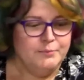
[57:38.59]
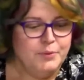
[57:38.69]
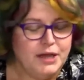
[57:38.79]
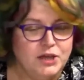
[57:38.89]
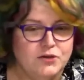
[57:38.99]

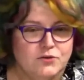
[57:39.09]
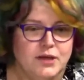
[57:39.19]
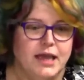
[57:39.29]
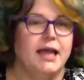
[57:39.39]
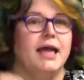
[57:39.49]
But you
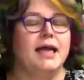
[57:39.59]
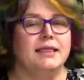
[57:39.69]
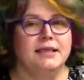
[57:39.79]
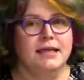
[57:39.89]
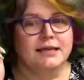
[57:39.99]

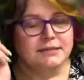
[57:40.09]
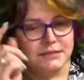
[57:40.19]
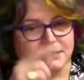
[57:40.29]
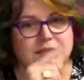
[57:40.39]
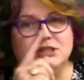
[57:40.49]
can
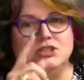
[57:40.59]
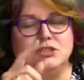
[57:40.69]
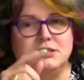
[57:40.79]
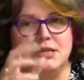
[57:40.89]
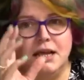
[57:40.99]
stitch
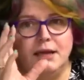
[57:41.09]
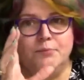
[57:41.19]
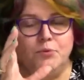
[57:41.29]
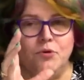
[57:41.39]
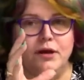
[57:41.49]

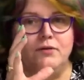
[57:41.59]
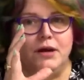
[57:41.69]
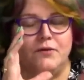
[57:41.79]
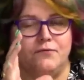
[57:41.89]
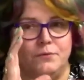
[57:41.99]

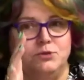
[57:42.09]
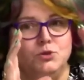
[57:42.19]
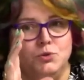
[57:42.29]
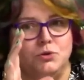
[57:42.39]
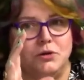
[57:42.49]
embroidery from
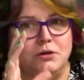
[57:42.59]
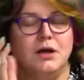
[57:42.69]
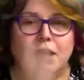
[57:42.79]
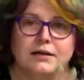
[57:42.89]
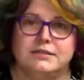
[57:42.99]
tulle
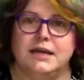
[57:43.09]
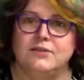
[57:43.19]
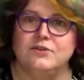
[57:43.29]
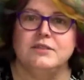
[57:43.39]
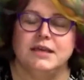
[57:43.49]
onto
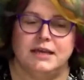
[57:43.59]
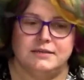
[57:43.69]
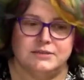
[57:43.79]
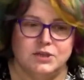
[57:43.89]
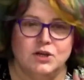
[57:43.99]
other
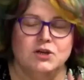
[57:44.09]
things.